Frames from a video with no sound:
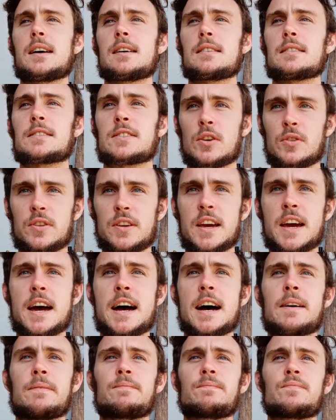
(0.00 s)
So
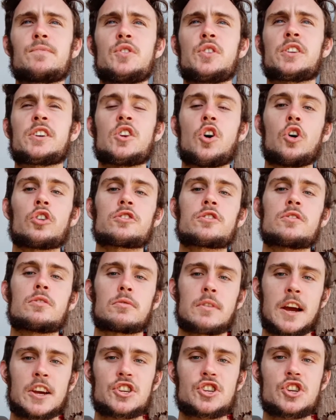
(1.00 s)
yeah, you can alter the
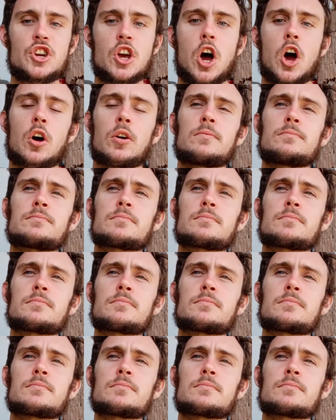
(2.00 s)
ratio.